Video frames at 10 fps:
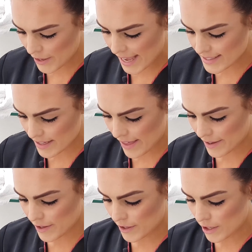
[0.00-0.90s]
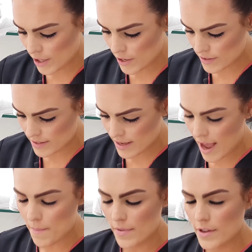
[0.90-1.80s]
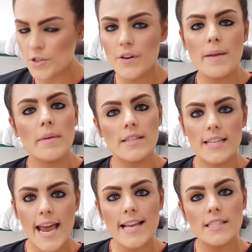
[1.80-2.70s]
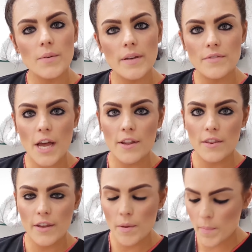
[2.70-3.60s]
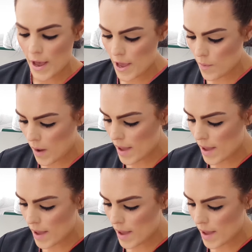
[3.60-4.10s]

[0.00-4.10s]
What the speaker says: Okay, so that concludes the treatment today. So we've done the Bio